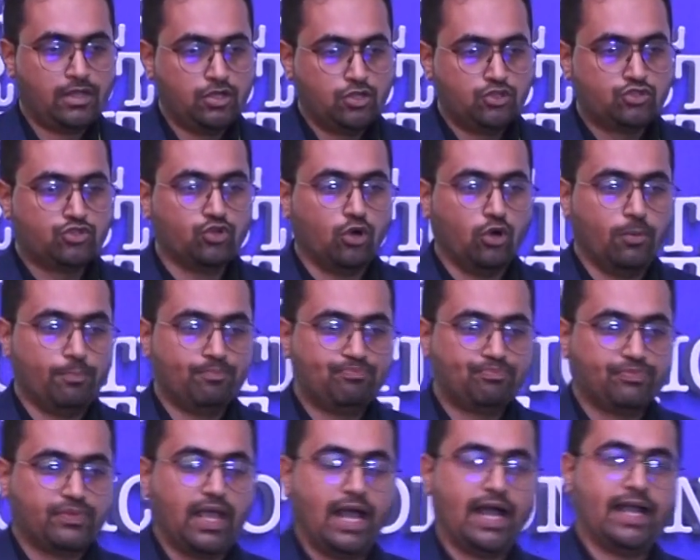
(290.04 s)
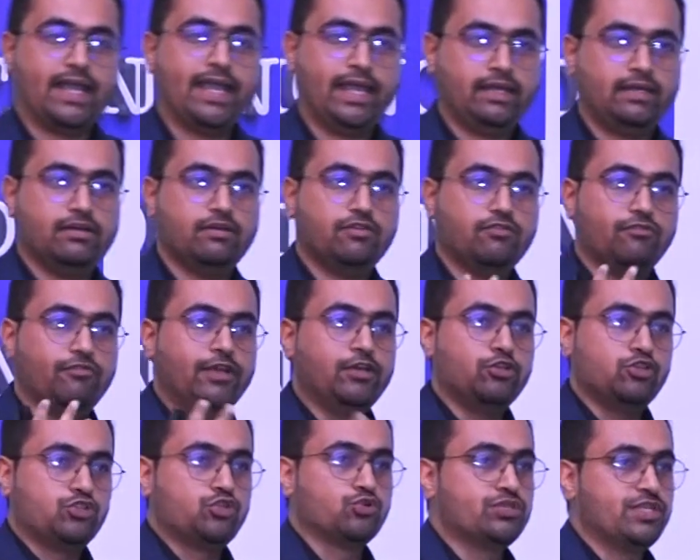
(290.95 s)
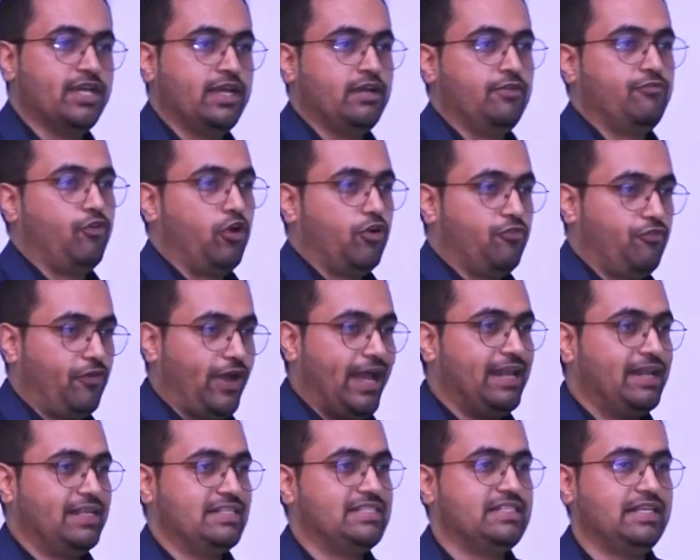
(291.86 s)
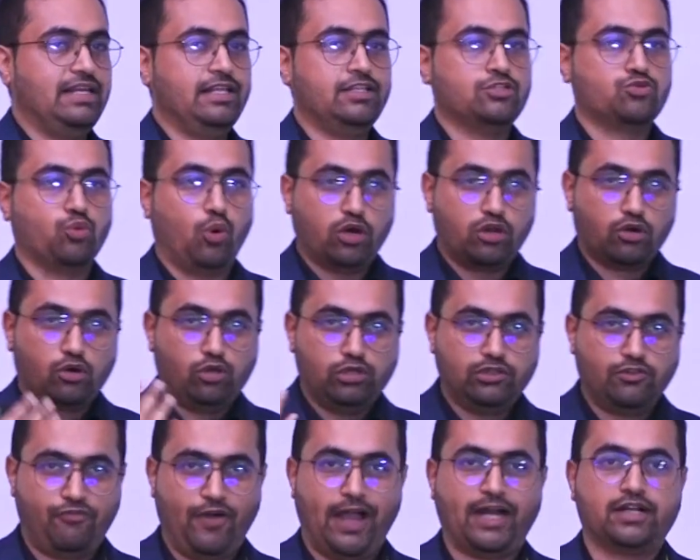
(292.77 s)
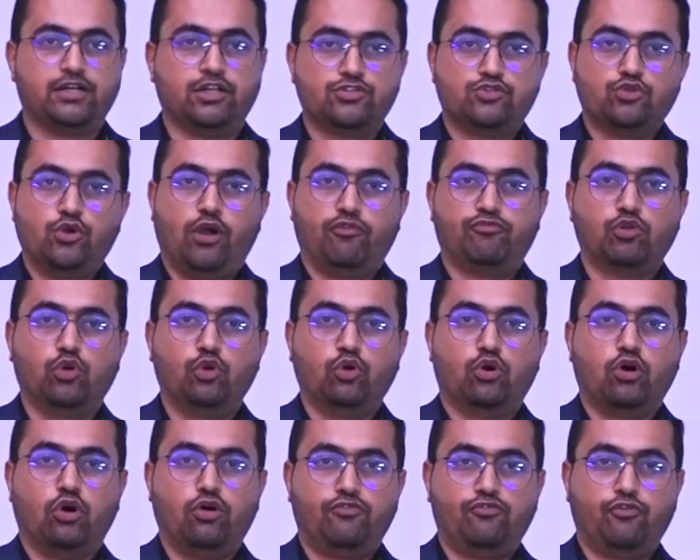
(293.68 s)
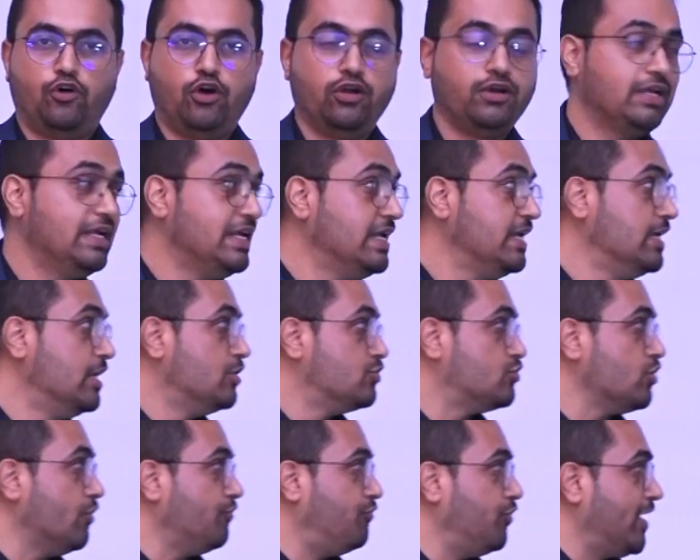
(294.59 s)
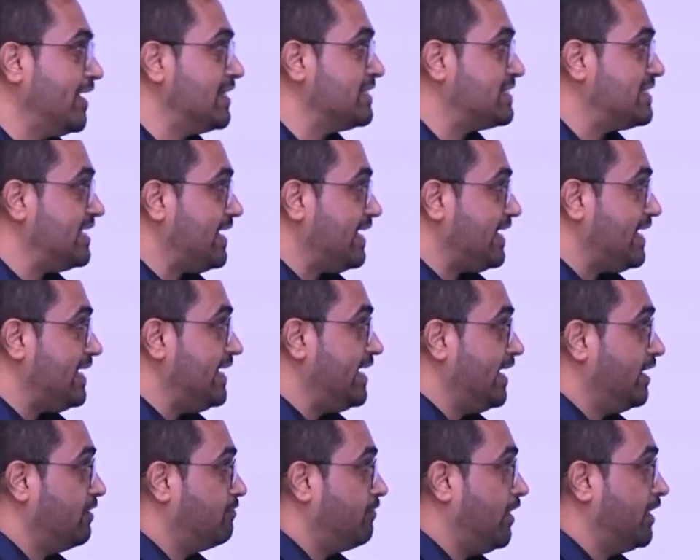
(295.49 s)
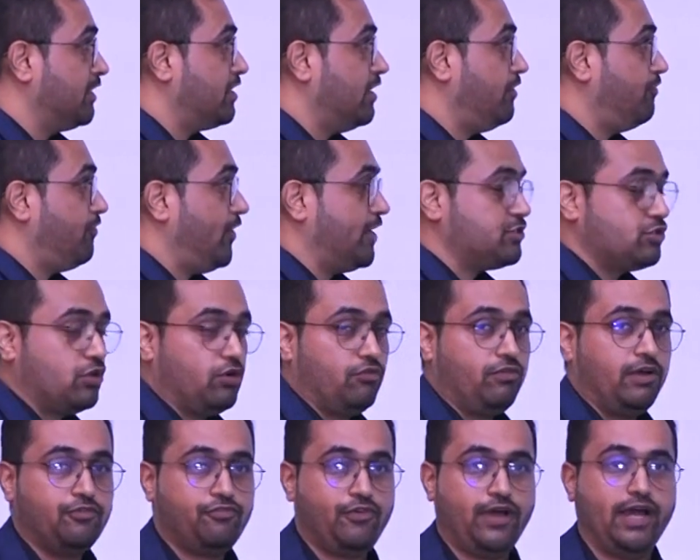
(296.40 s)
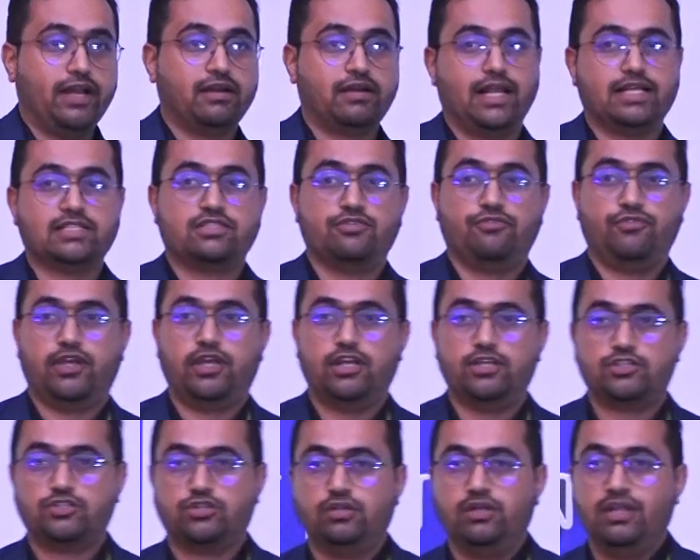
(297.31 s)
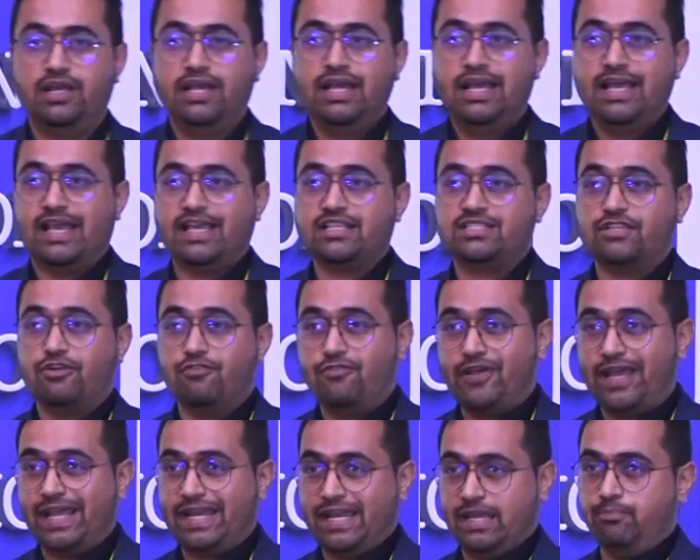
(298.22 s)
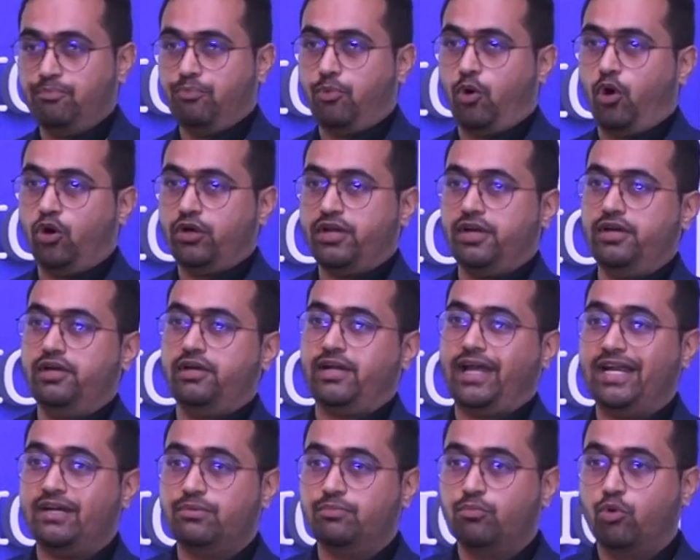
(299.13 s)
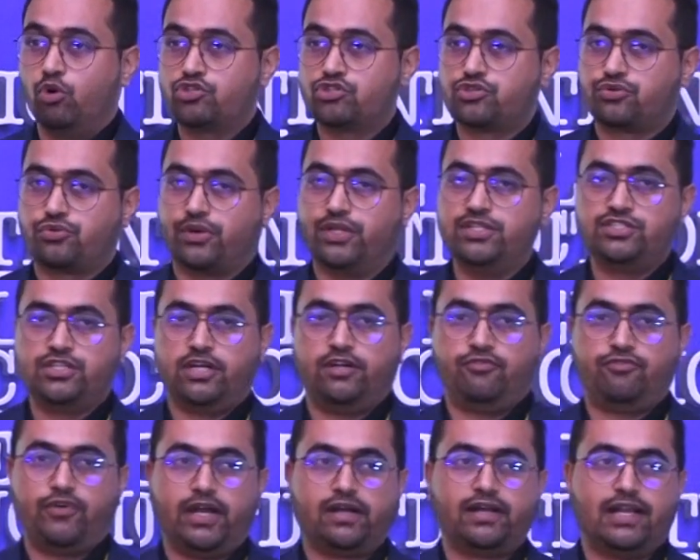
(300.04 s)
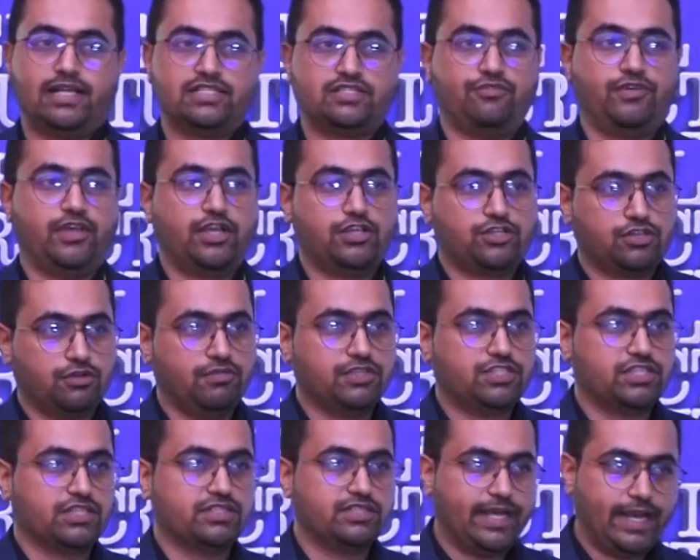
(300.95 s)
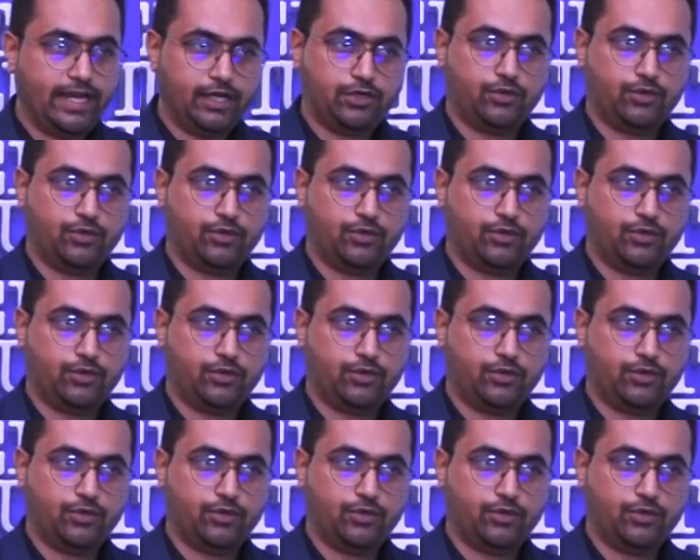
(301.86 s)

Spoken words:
So again, when you're choosing for fire resilience, what are all the factors you have to look out for? So if you can see, EN 13501 fire classification is a very important and most stringent fire classification which is there